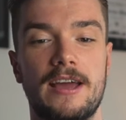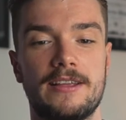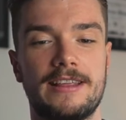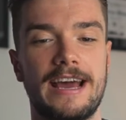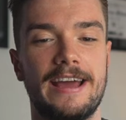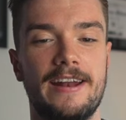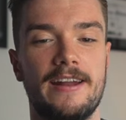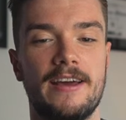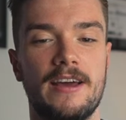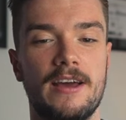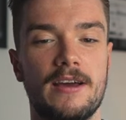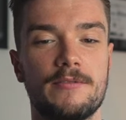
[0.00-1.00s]
10
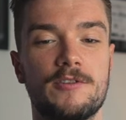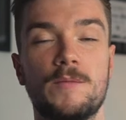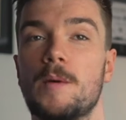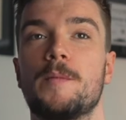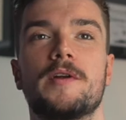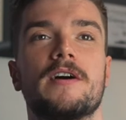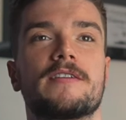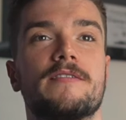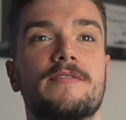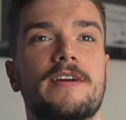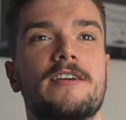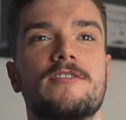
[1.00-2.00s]
super productive
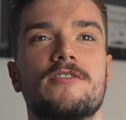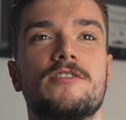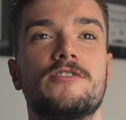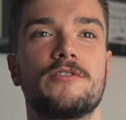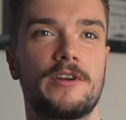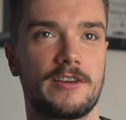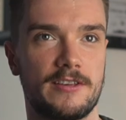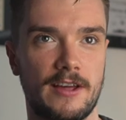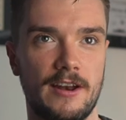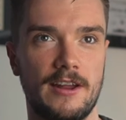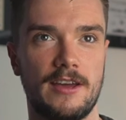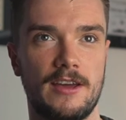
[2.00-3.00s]
things you can do on a
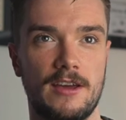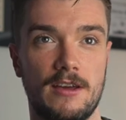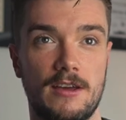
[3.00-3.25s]
Sunday.